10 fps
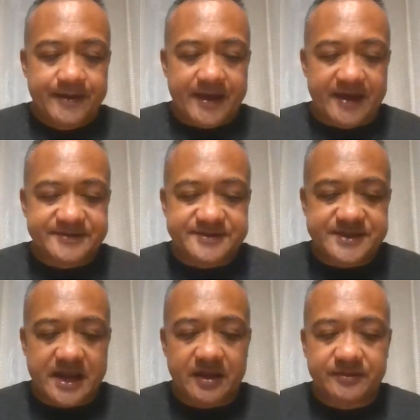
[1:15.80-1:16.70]
As a
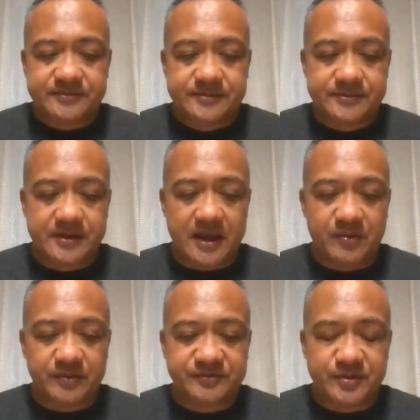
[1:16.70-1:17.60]
child,
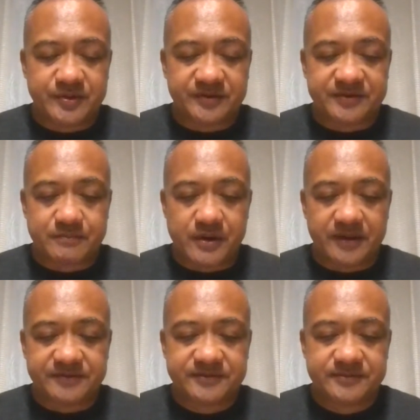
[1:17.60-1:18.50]
Al was known as the
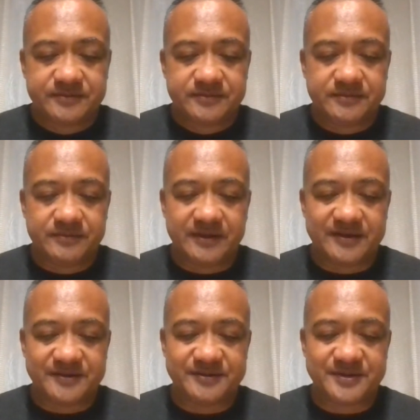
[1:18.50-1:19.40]
Prince
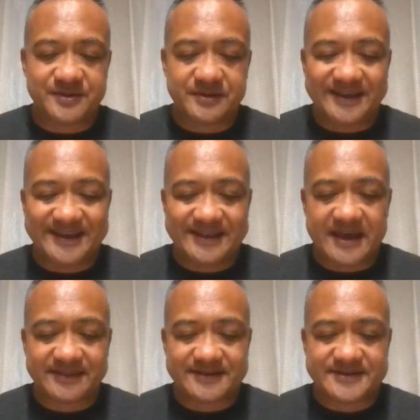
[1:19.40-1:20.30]
because he could eat
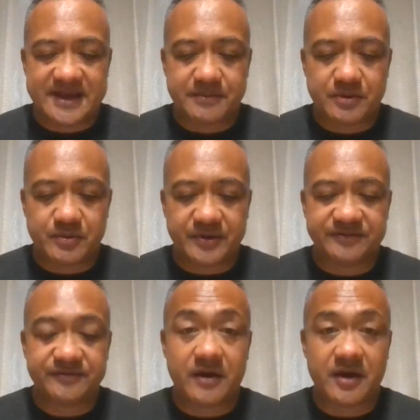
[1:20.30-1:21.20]
at the table with his
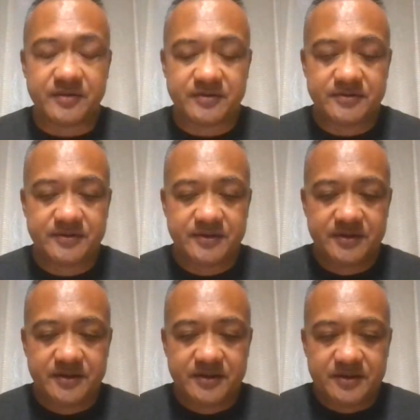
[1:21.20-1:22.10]
father
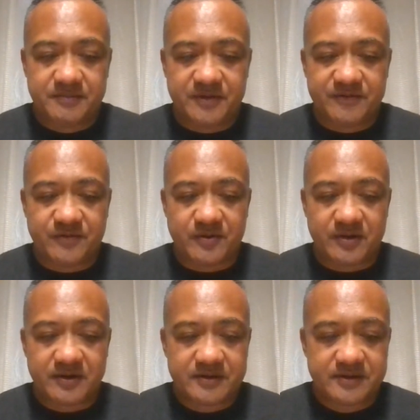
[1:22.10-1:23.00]

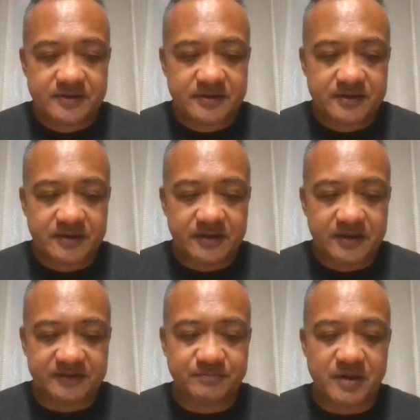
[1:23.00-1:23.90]
before
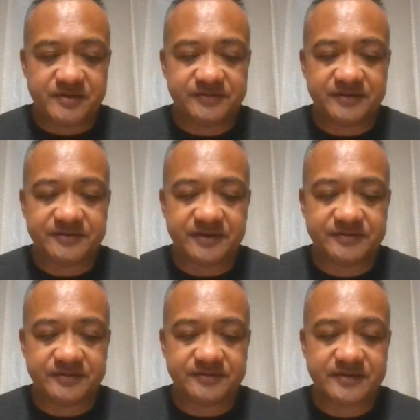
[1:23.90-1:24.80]
his brothers and
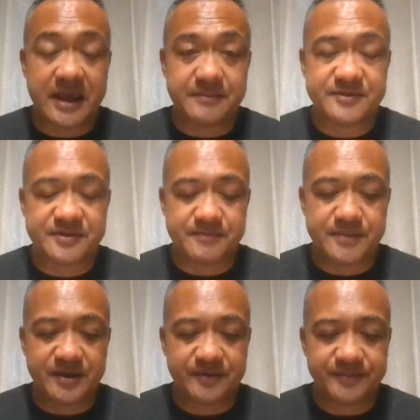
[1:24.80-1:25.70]
sisters came to the
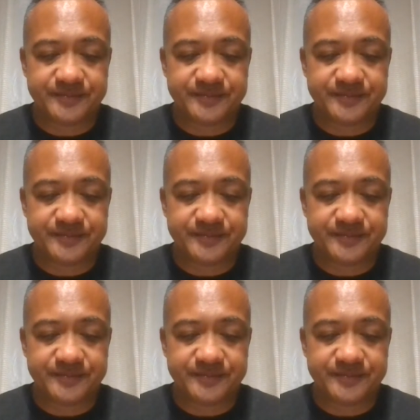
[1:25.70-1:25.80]
meal.